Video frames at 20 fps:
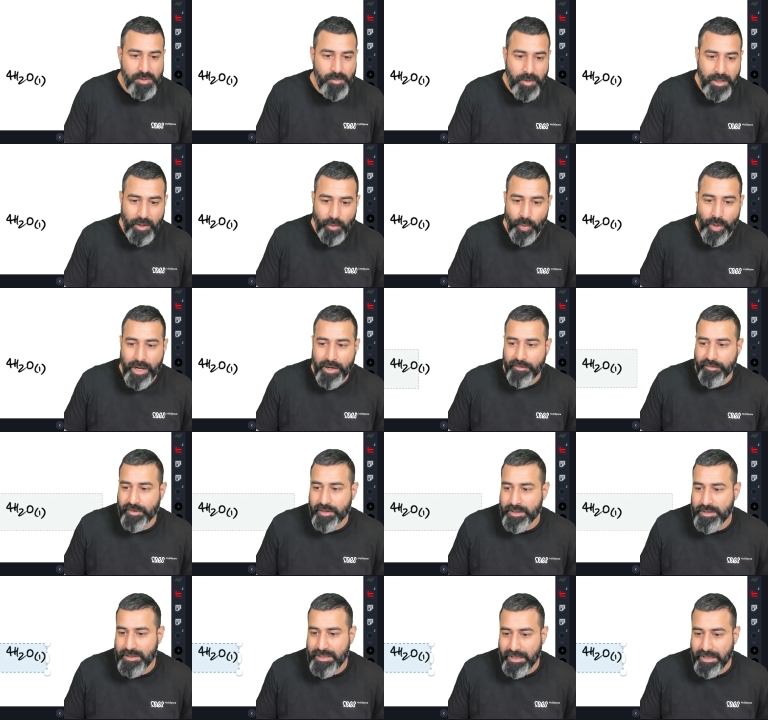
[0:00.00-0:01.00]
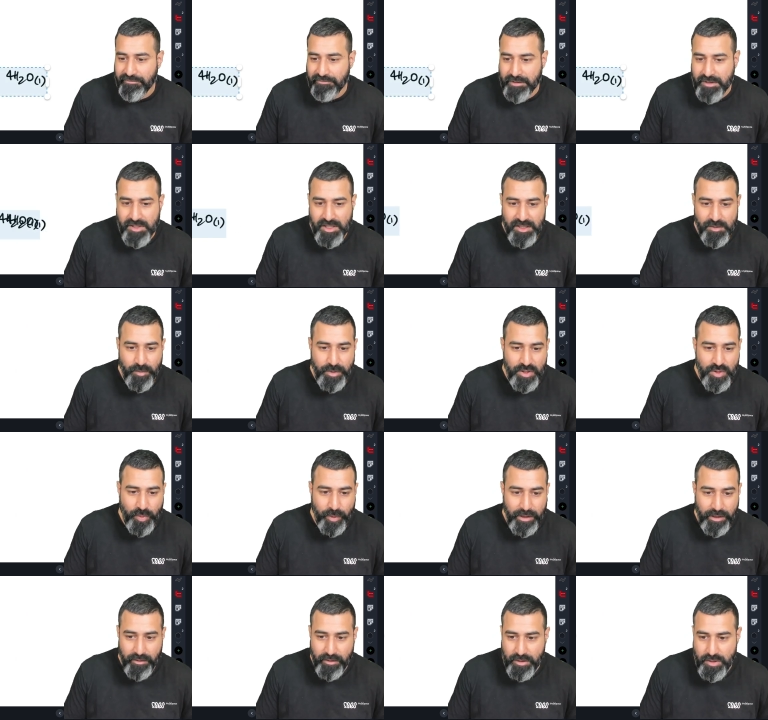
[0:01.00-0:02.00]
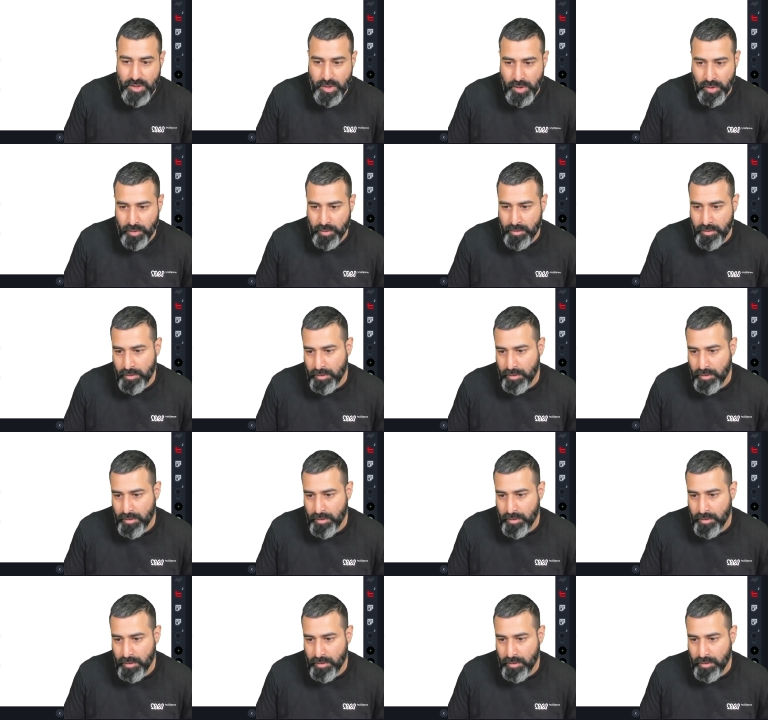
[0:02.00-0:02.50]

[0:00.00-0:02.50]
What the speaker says: be aware of the differences between the two.